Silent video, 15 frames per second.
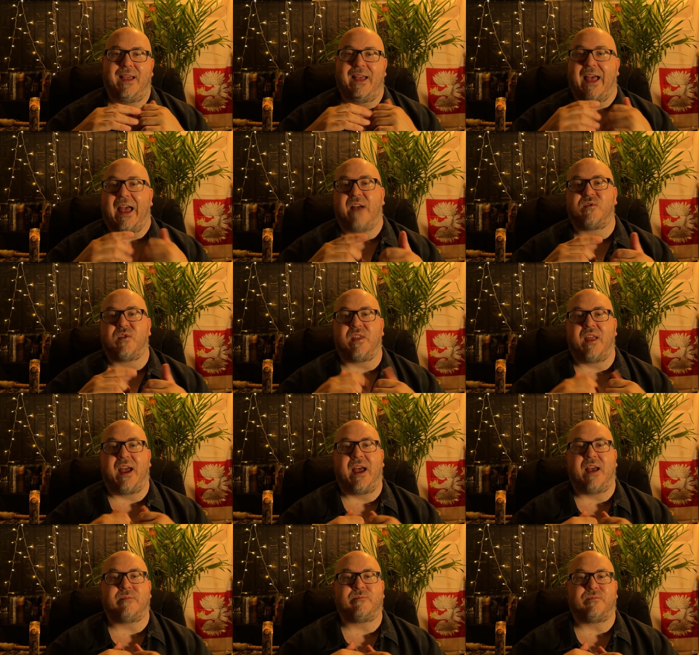After
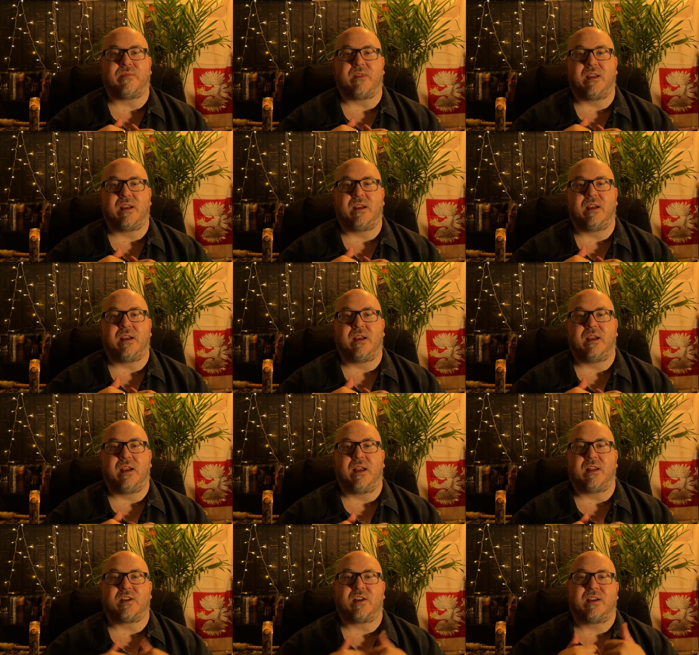that,
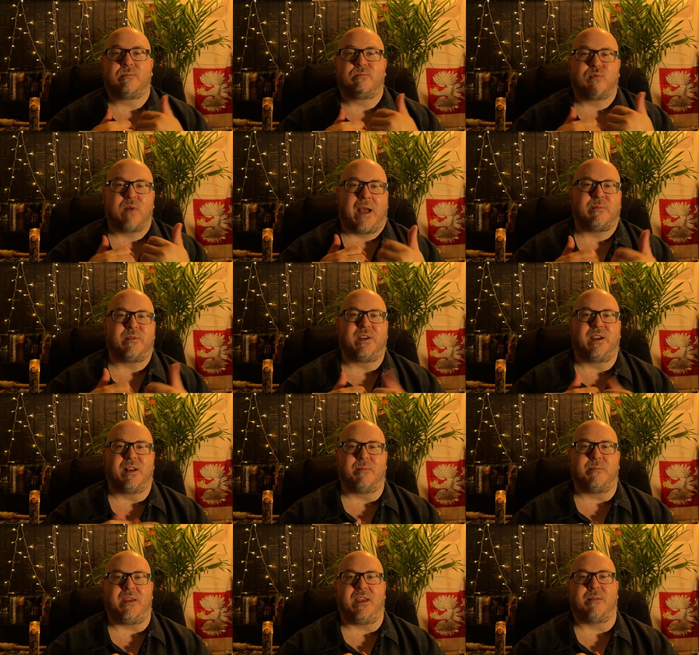probably going to
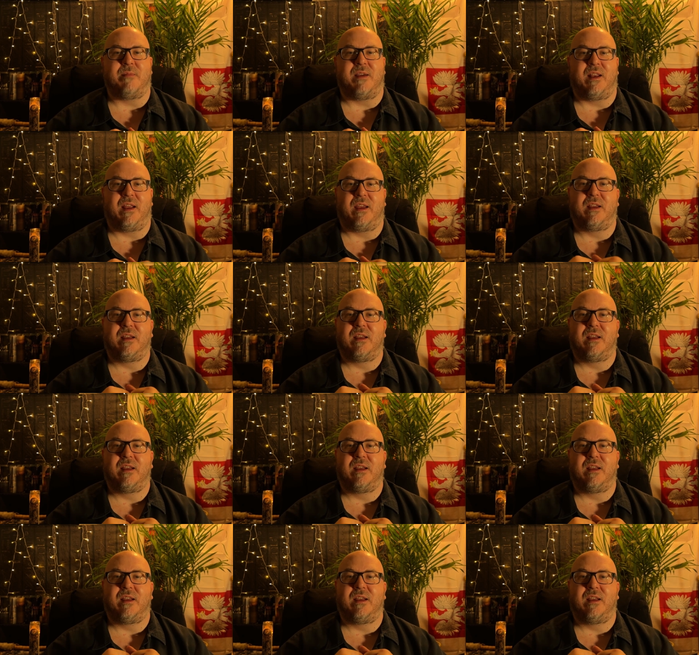be a minute,